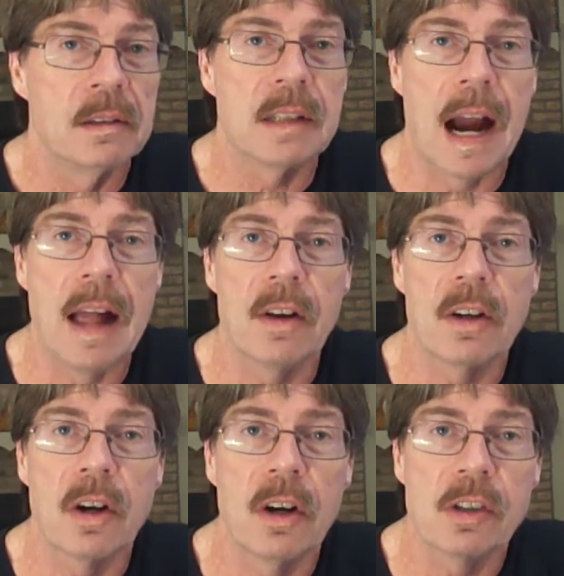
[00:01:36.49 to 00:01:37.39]
Tyler
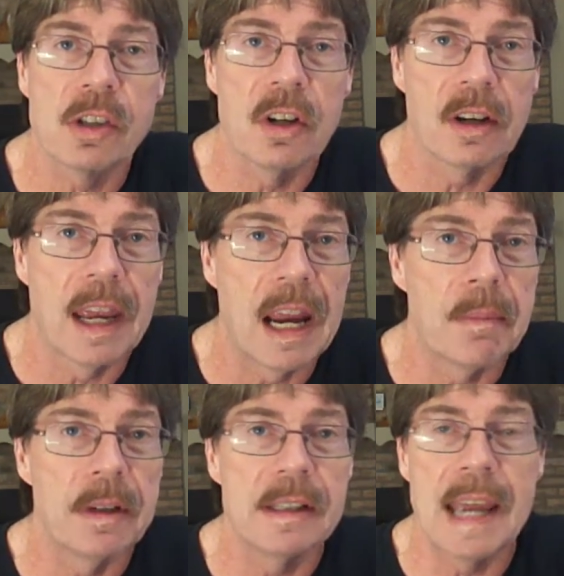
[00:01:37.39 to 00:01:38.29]
Kirchner,
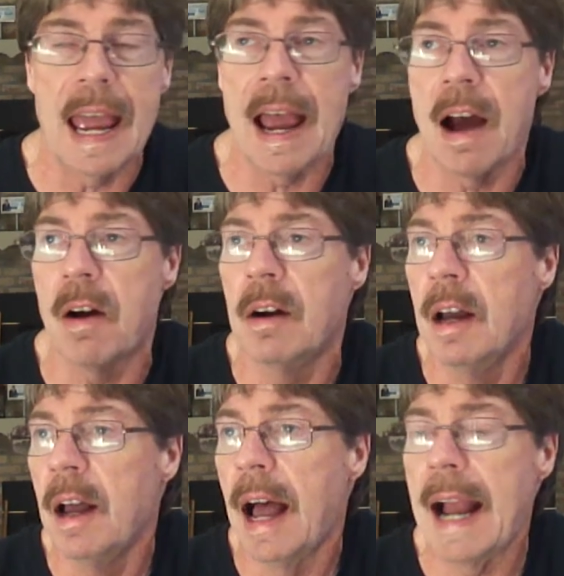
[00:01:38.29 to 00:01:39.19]
Cameron Dow,
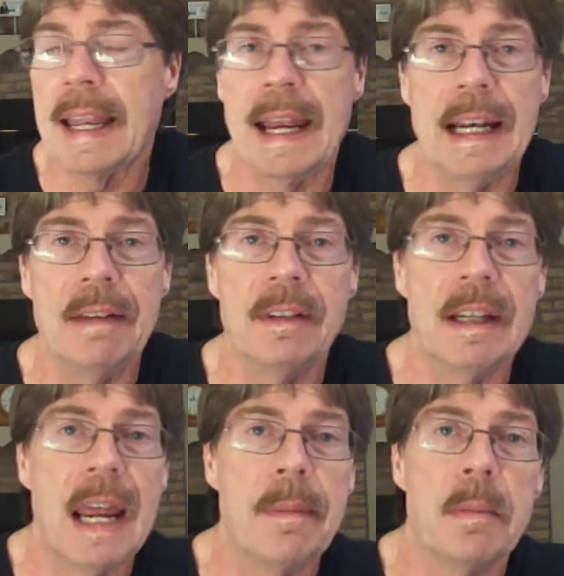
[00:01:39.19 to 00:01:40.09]
I can't
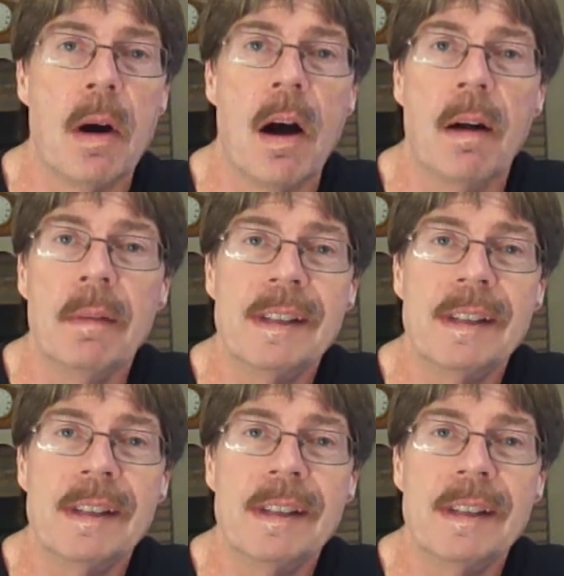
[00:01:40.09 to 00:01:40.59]
even name them all.